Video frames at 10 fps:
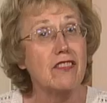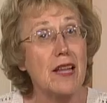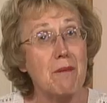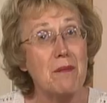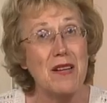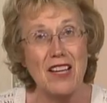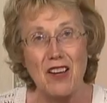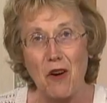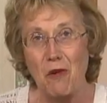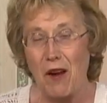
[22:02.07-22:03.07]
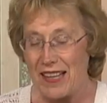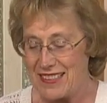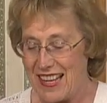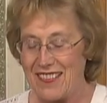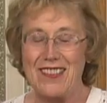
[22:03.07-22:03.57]
flip and go right
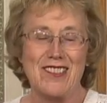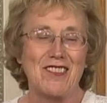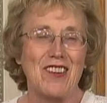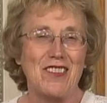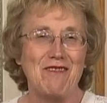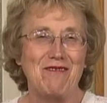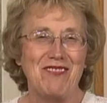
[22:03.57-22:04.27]
down this row.